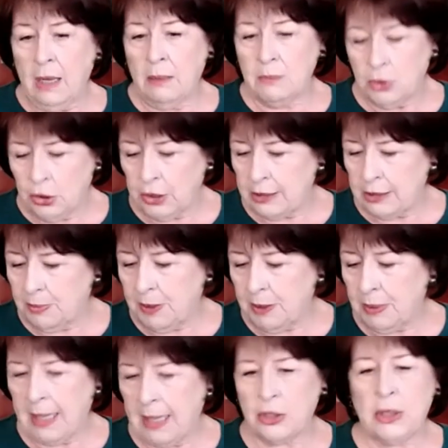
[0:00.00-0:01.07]
Turkish
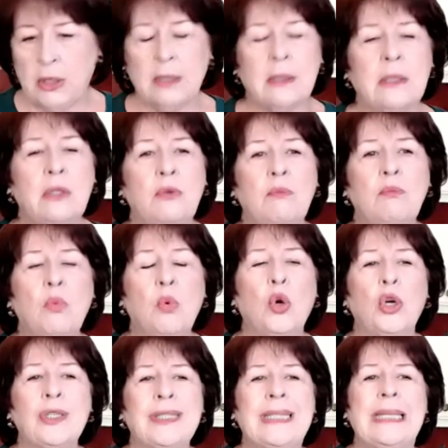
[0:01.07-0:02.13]
people actually consume
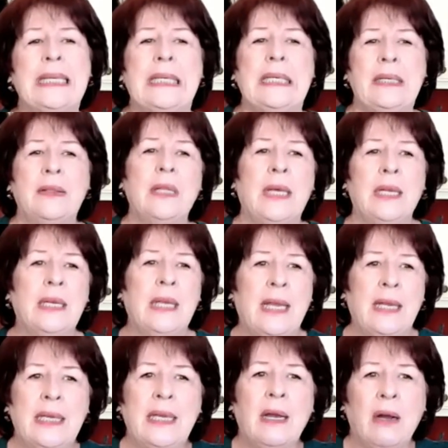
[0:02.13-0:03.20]
more tea than
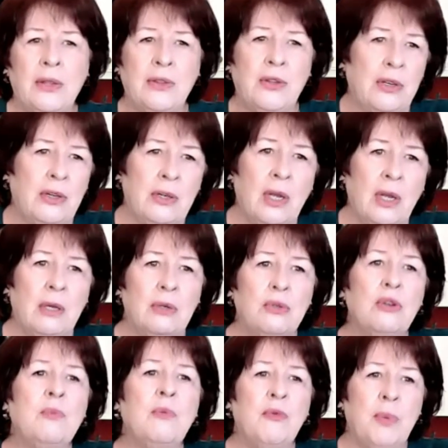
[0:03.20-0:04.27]
any other
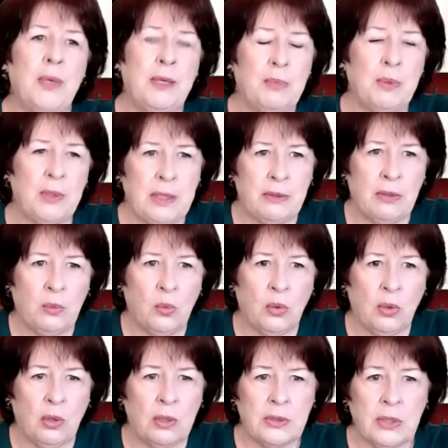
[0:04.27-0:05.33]
group of people in the
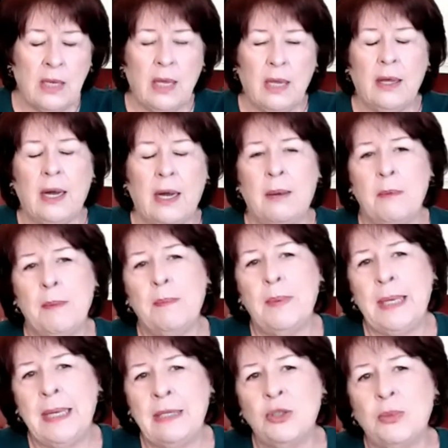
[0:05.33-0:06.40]
world.
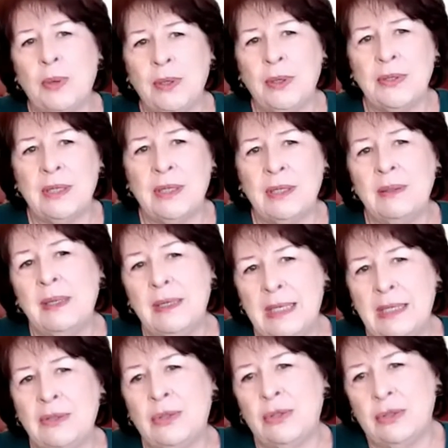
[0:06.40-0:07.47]
Each person
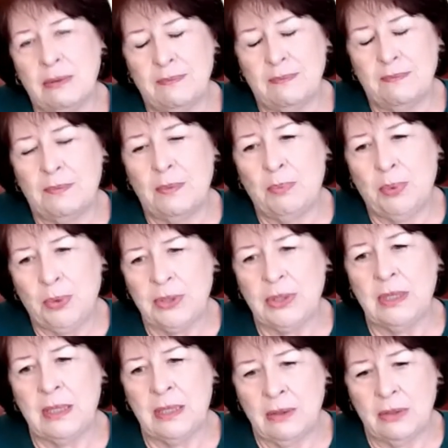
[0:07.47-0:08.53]

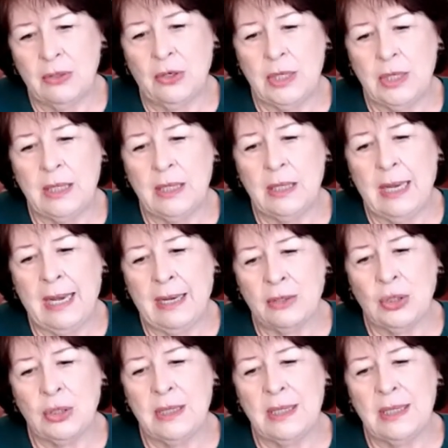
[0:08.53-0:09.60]
in Turkey
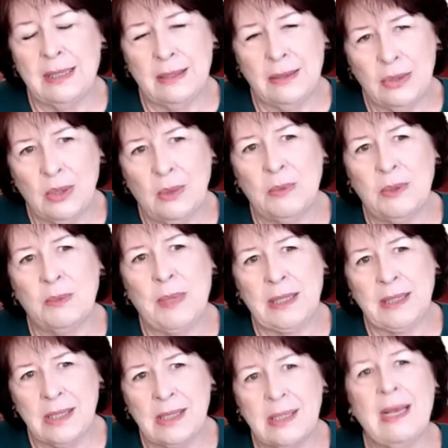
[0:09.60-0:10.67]
actually consumes
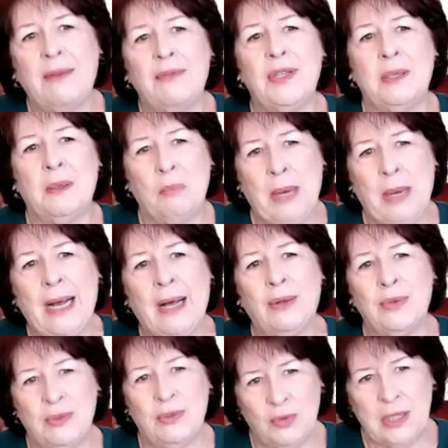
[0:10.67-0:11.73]
about 7
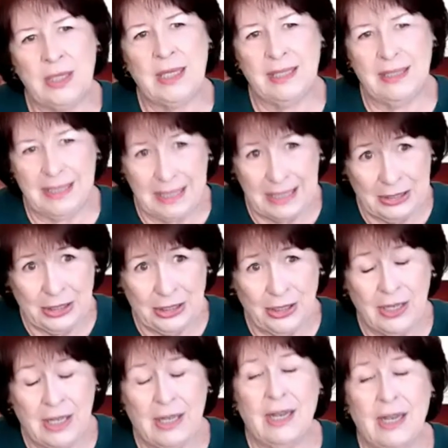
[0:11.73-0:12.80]
pounds of tea a year.
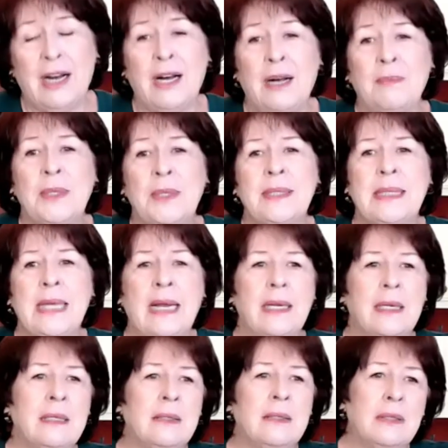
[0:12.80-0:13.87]
The
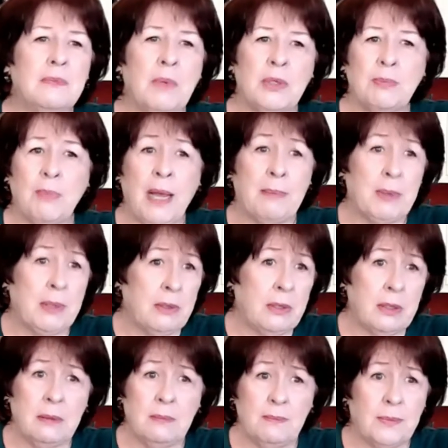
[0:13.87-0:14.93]
second most
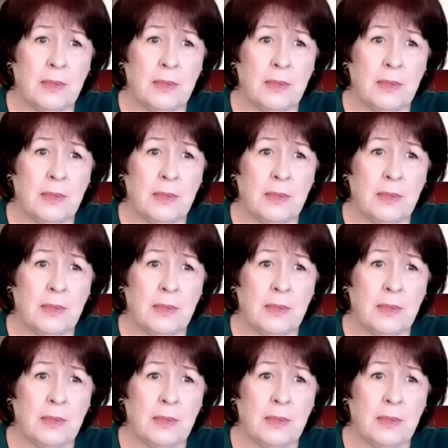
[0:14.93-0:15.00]
popular